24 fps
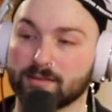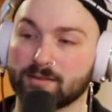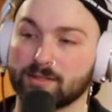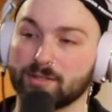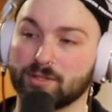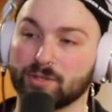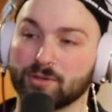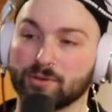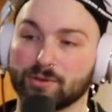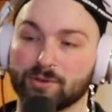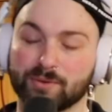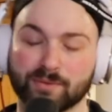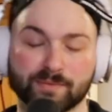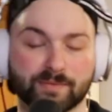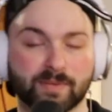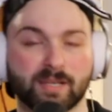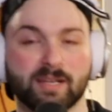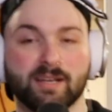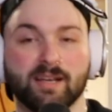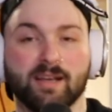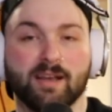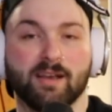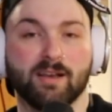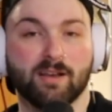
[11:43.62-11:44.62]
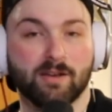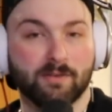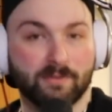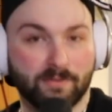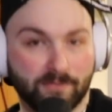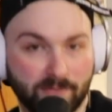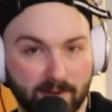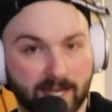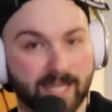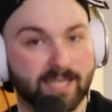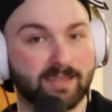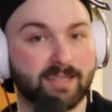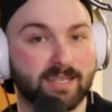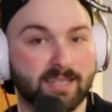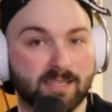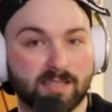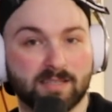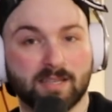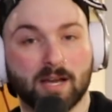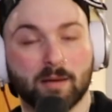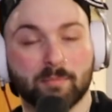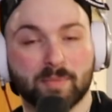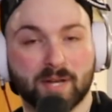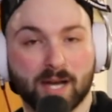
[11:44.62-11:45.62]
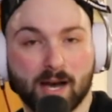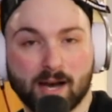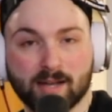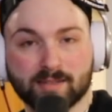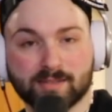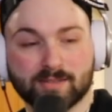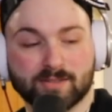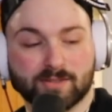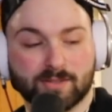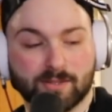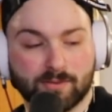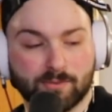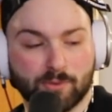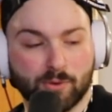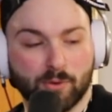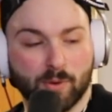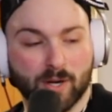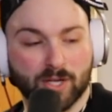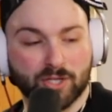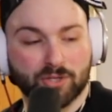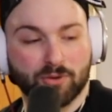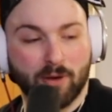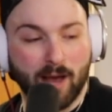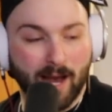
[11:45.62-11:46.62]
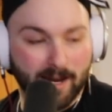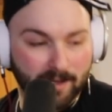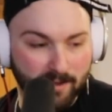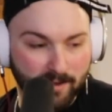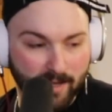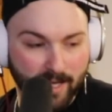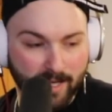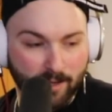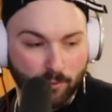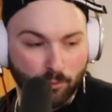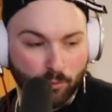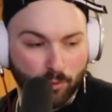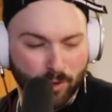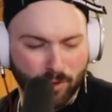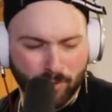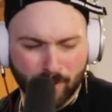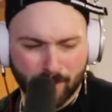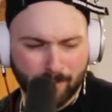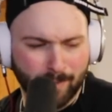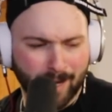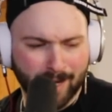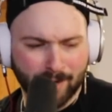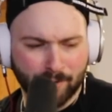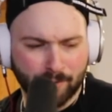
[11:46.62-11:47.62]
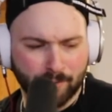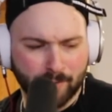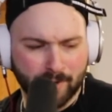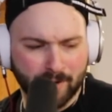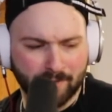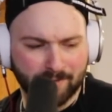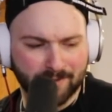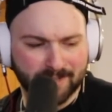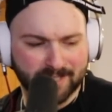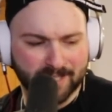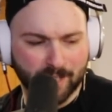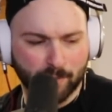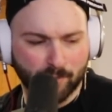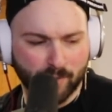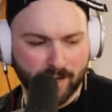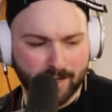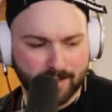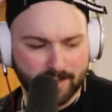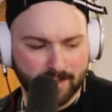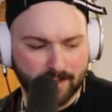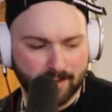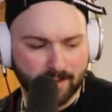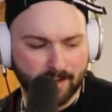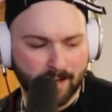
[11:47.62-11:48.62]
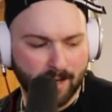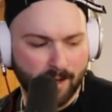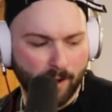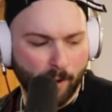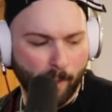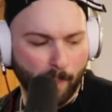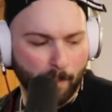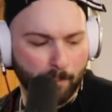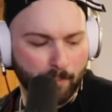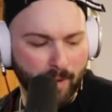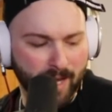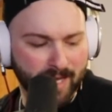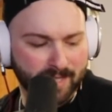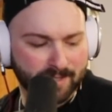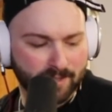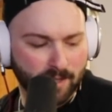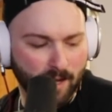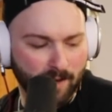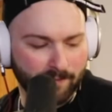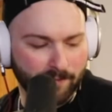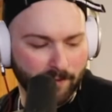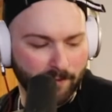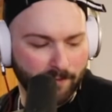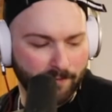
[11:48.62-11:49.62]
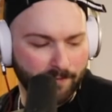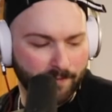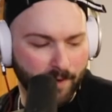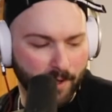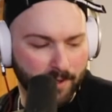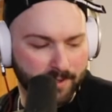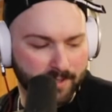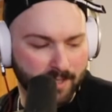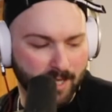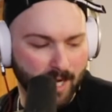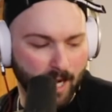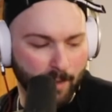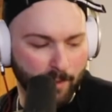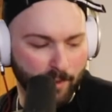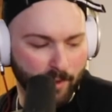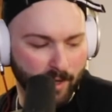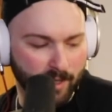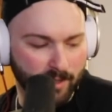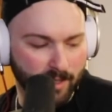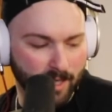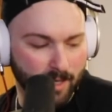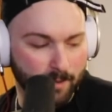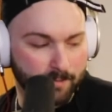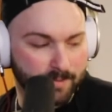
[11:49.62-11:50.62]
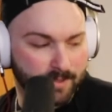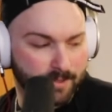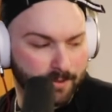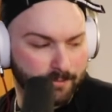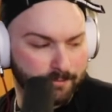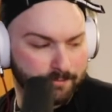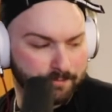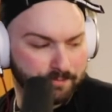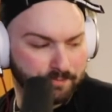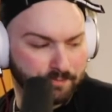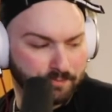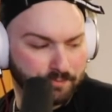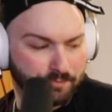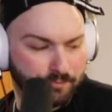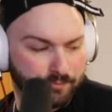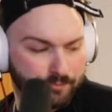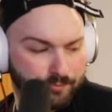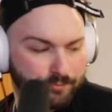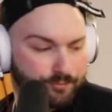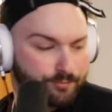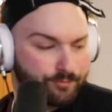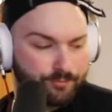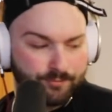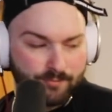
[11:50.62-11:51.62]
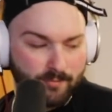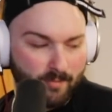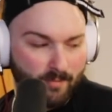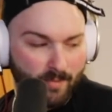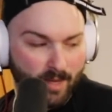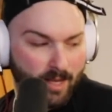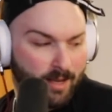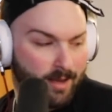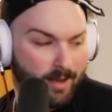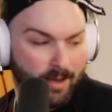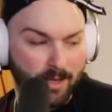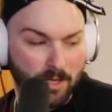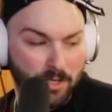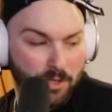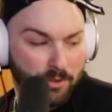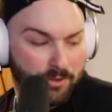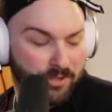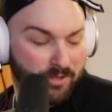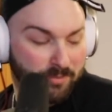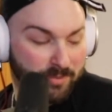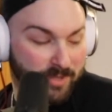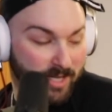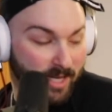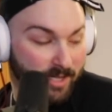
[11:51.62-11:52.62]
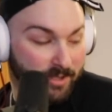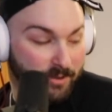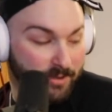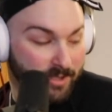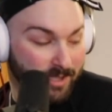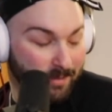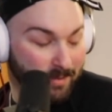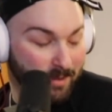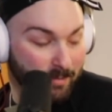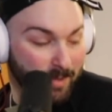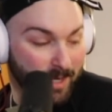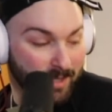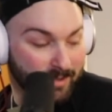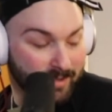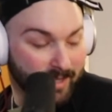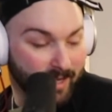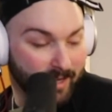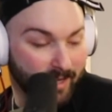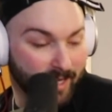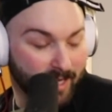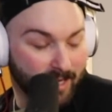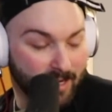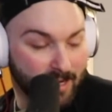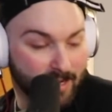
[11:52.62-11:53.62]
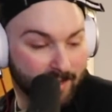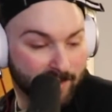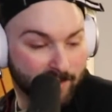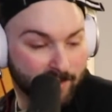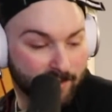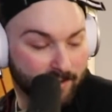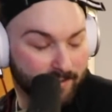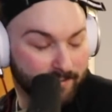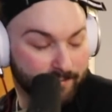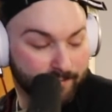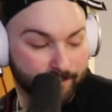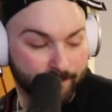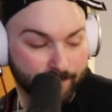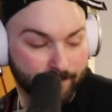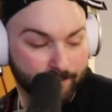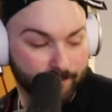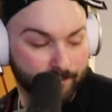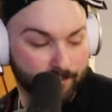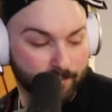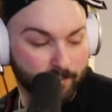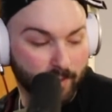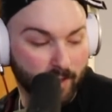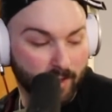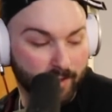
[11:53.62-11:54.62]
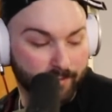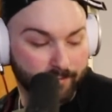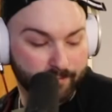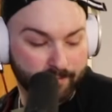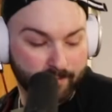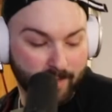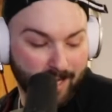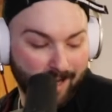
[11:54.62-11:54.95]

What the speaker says: to fight these dumb cunts who are trying to like ruin my career for some reason based off of false copyright claims. YouTube's got to do something about that, I guess. But